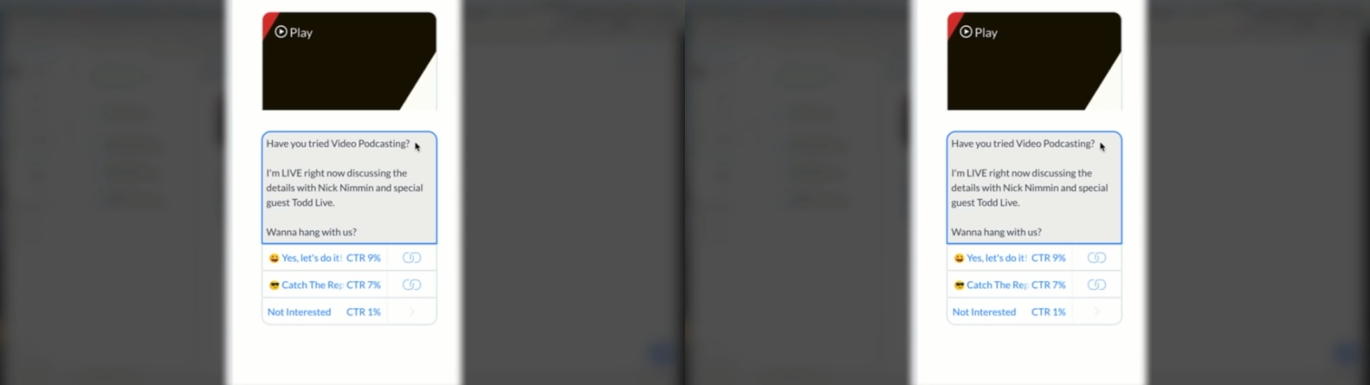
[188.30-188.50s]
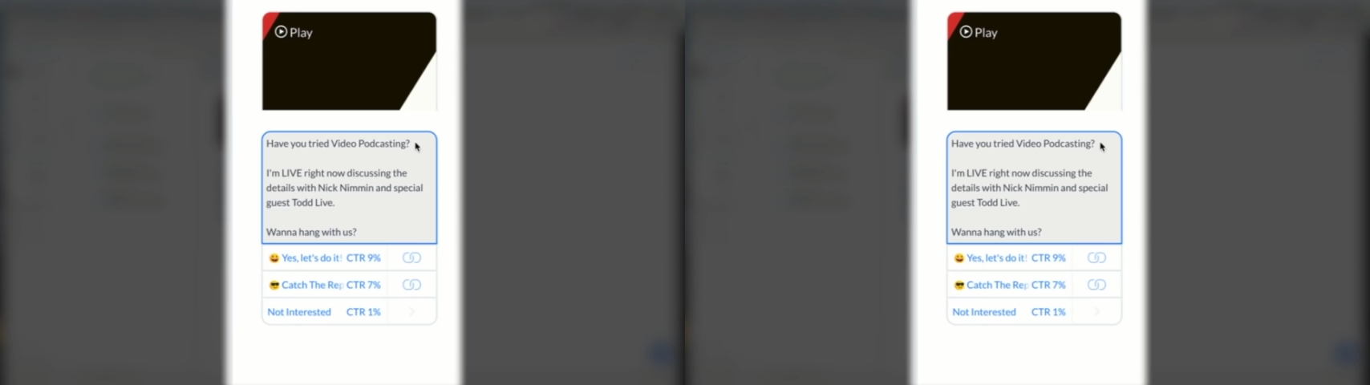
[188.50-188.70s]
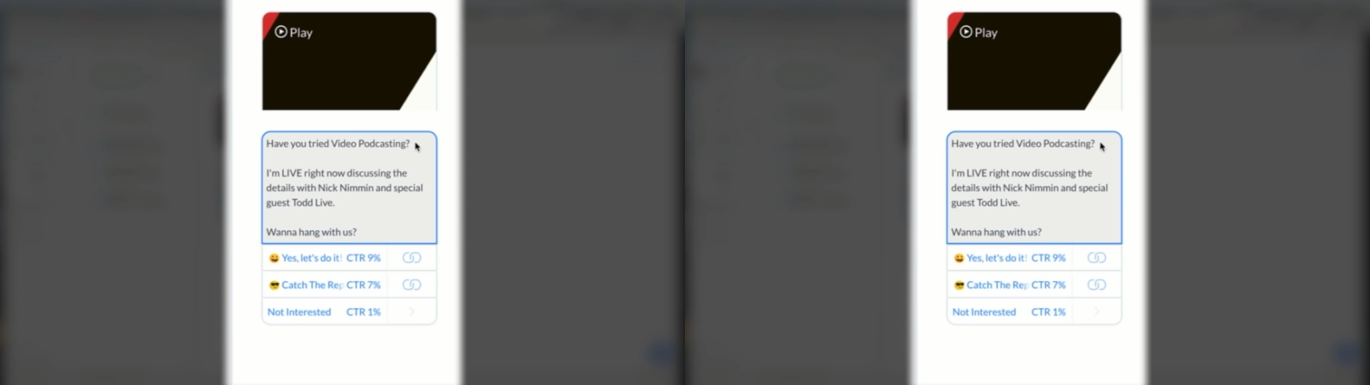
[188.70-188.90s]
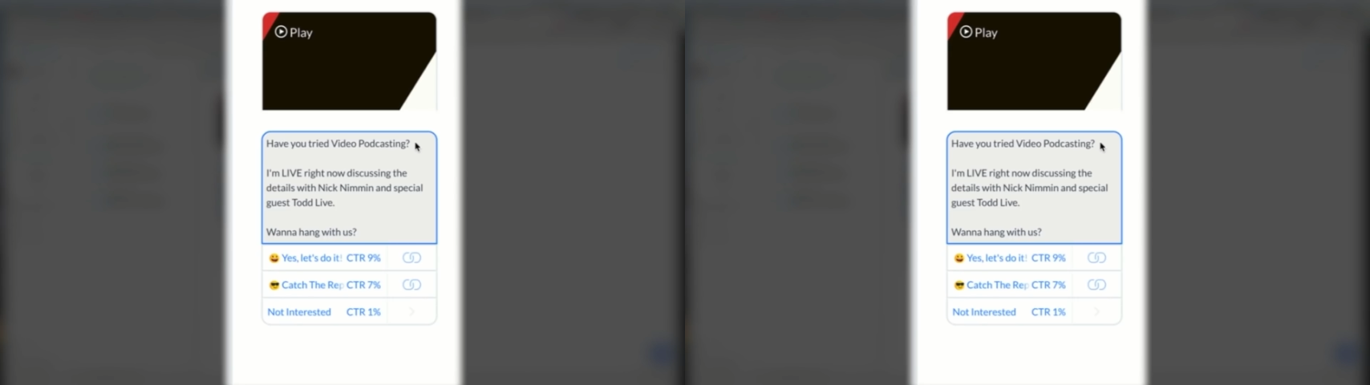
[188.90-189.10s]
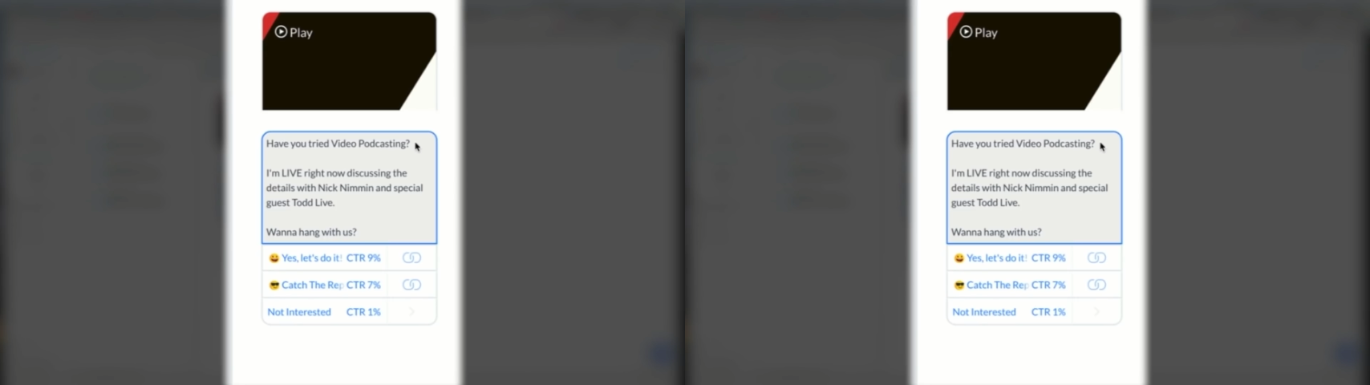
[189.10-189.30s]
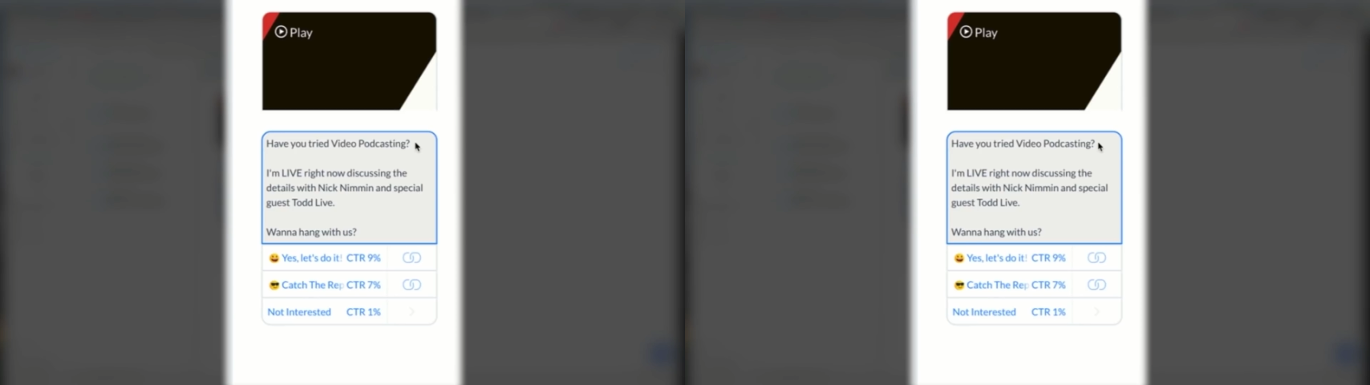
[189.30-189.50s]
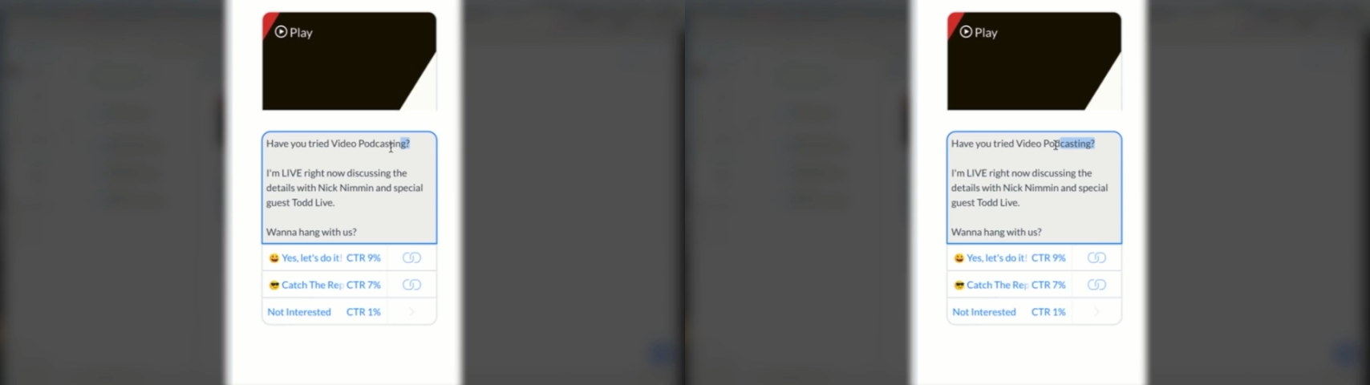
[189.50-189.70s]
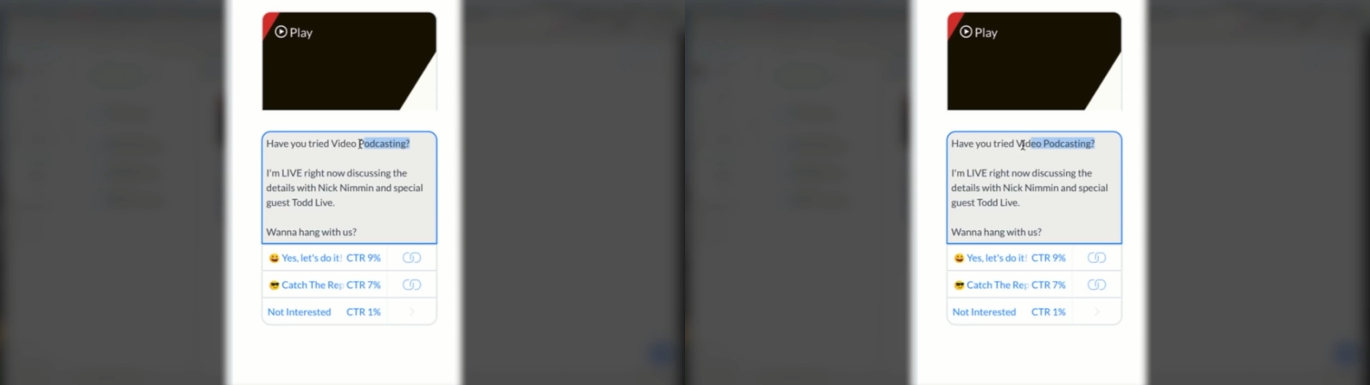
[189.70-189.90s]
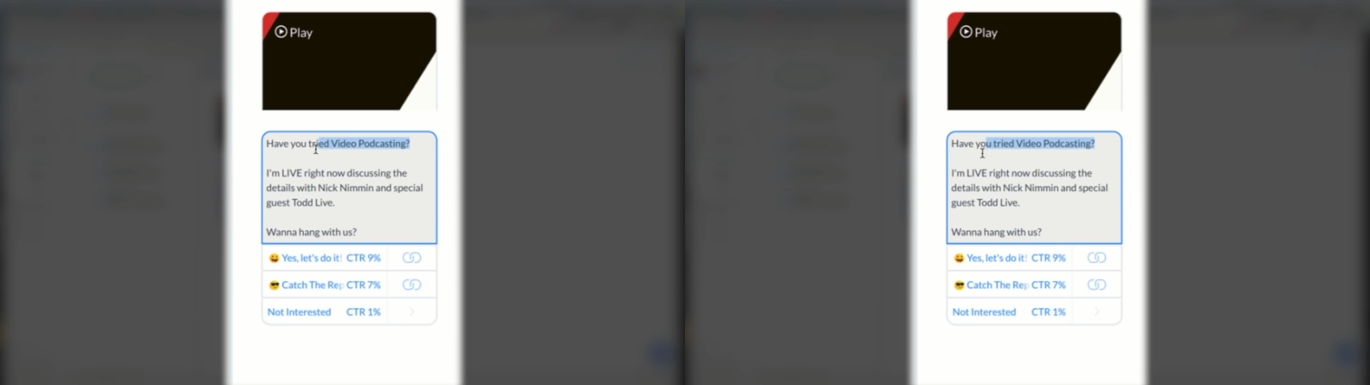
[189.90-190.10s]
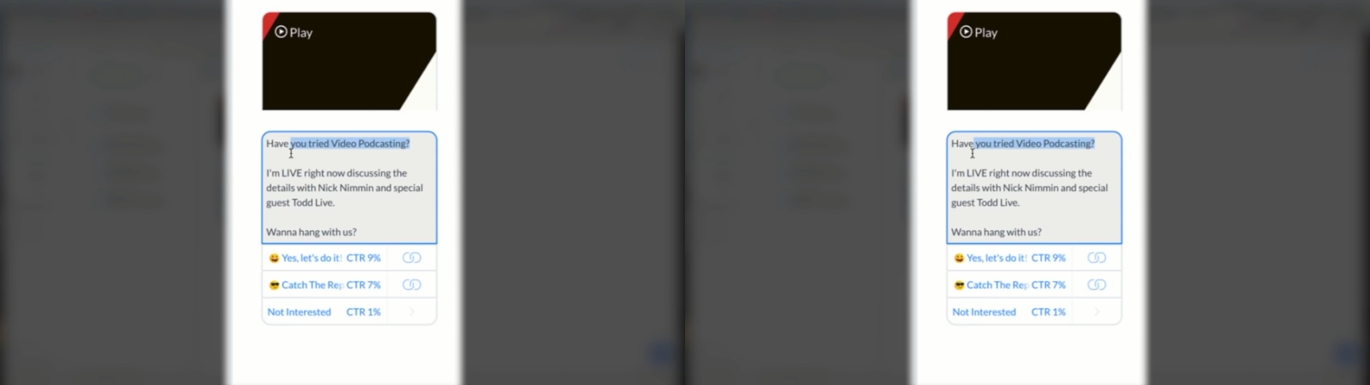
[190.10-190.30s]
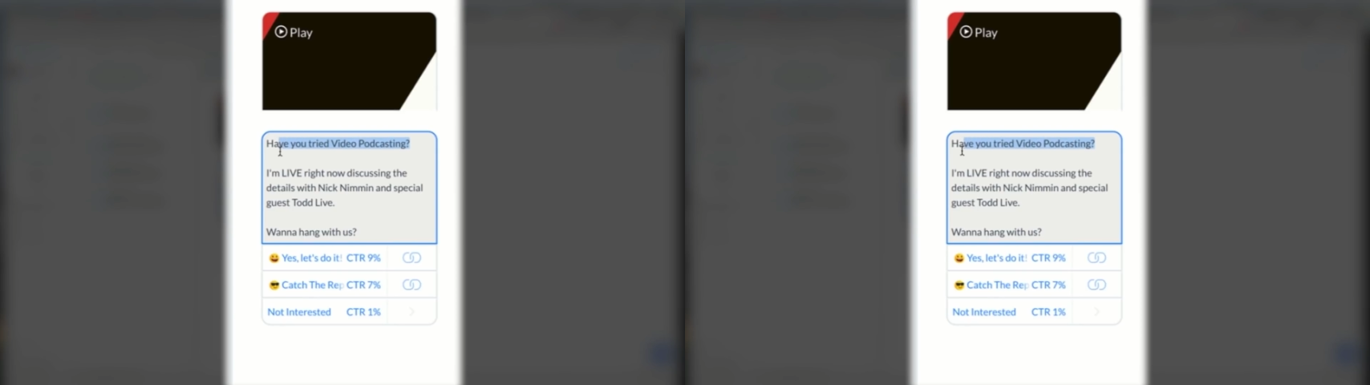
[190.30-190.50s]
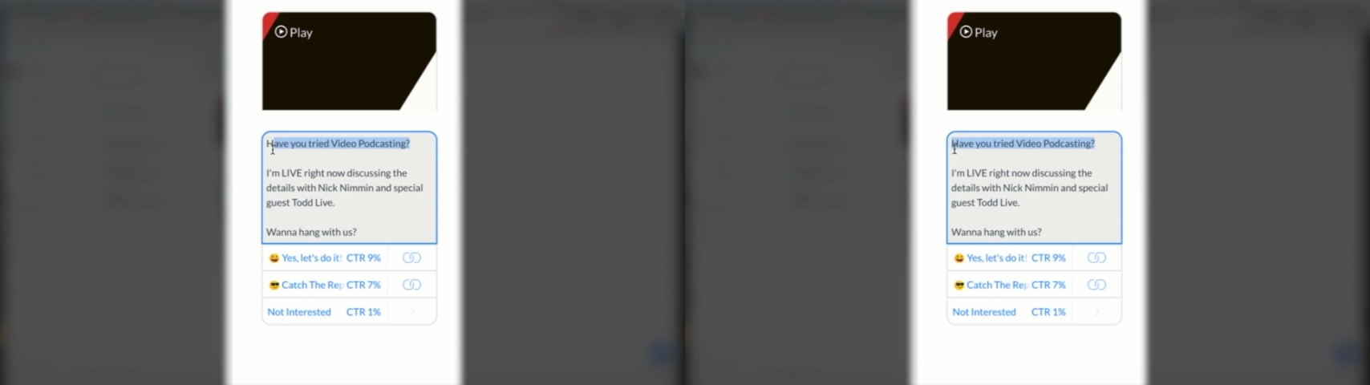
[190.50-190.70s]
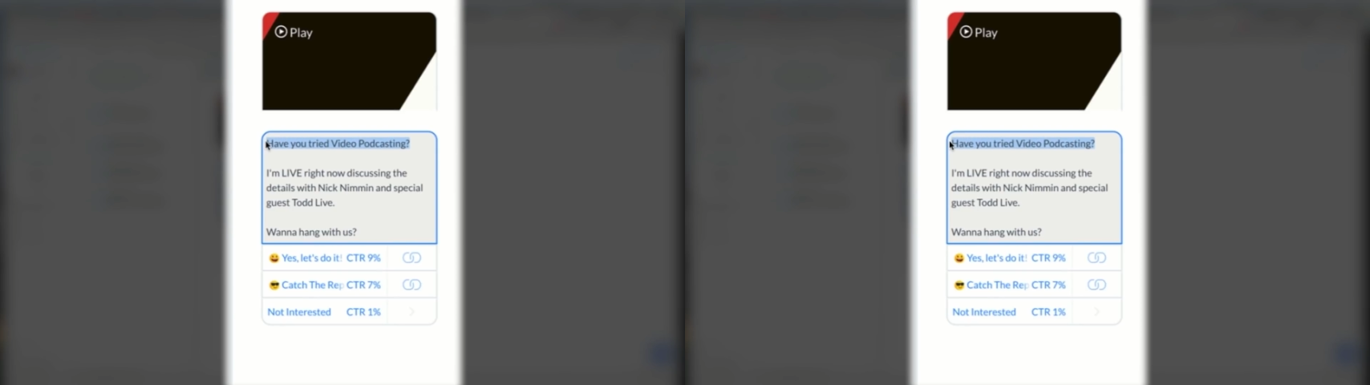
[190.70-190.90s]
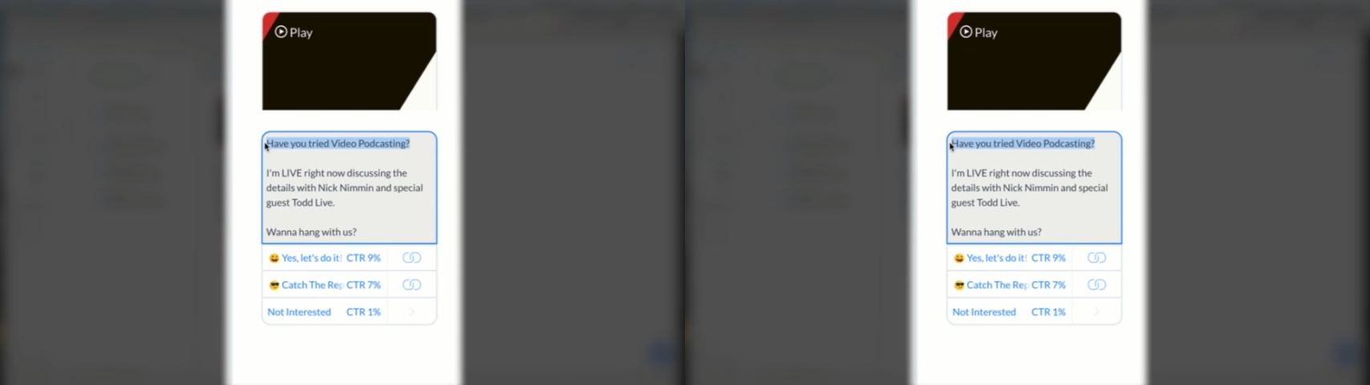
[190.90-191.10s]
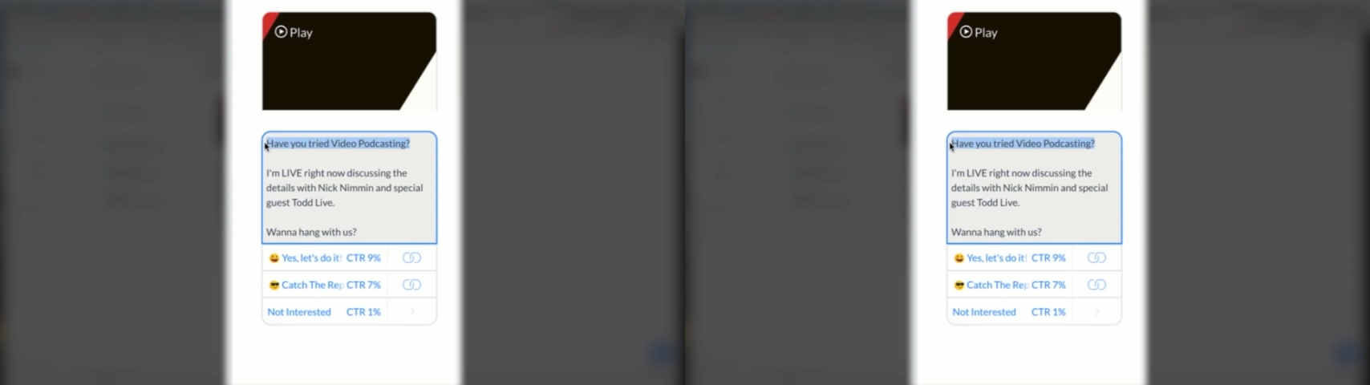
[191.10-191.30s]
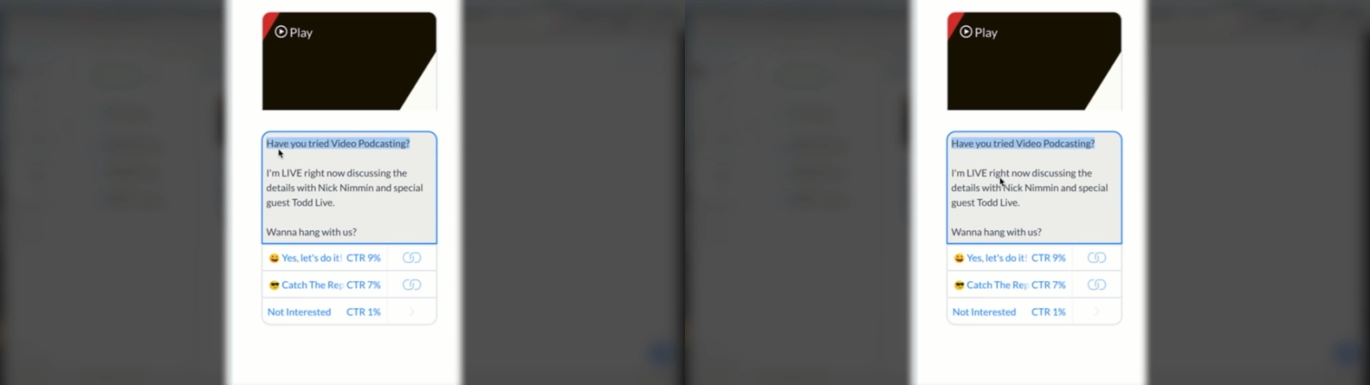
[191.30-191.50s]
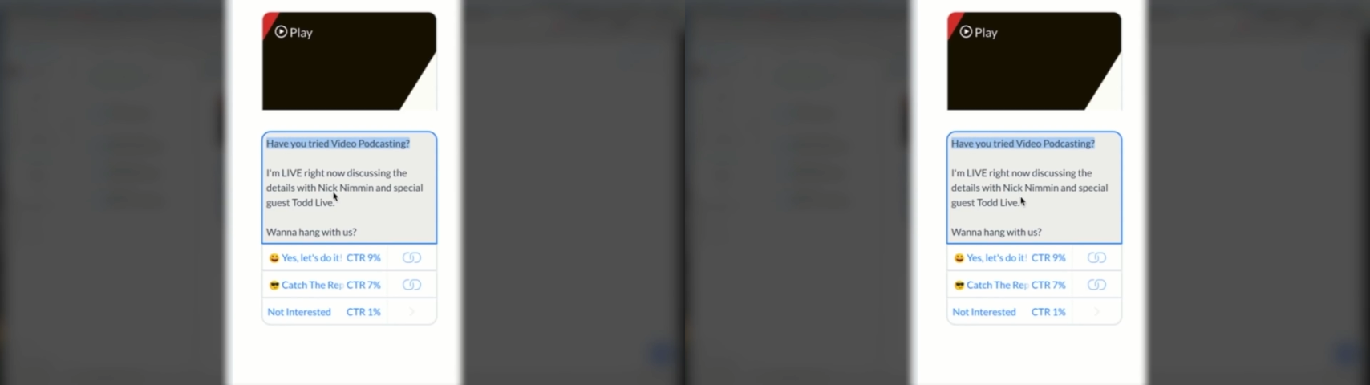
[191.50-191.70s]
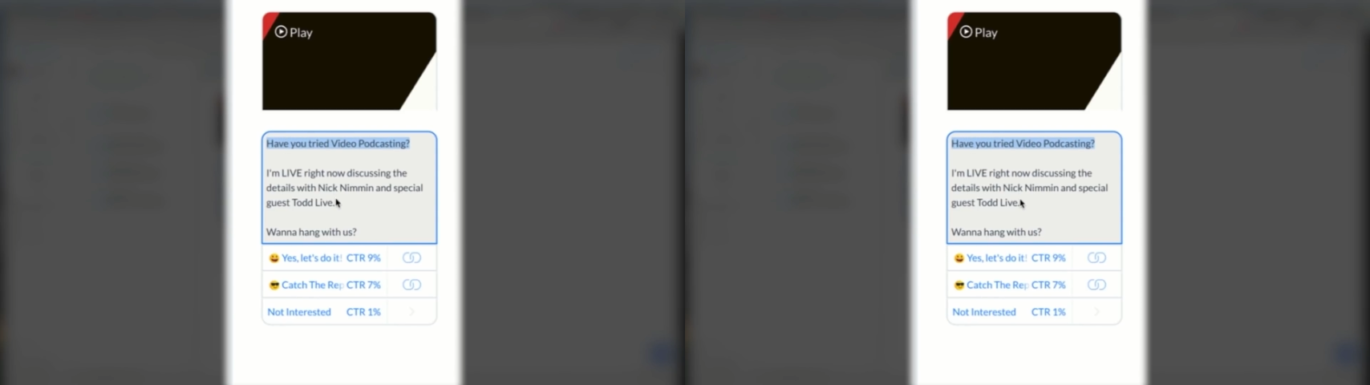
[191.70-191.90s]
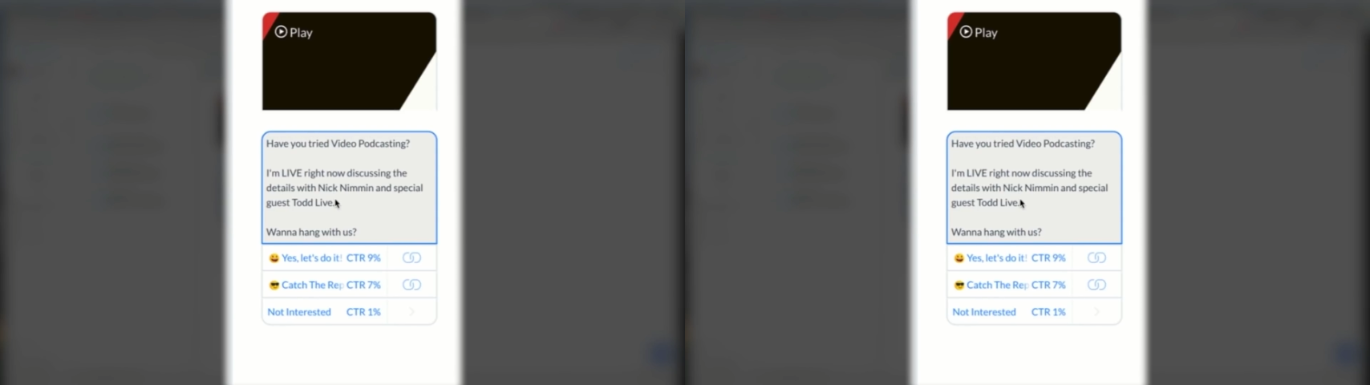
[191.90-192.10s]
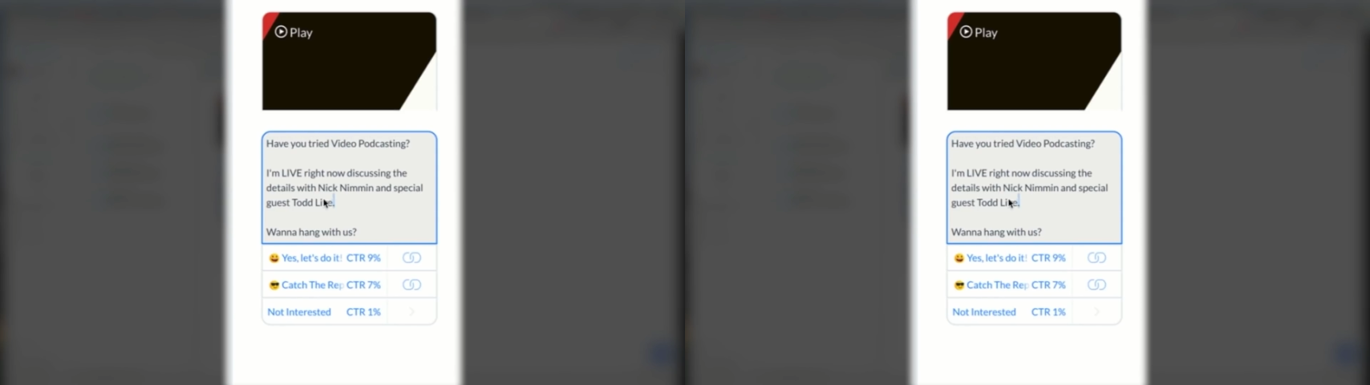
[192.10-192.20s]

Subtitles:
No face is visible, so there are no lips to read.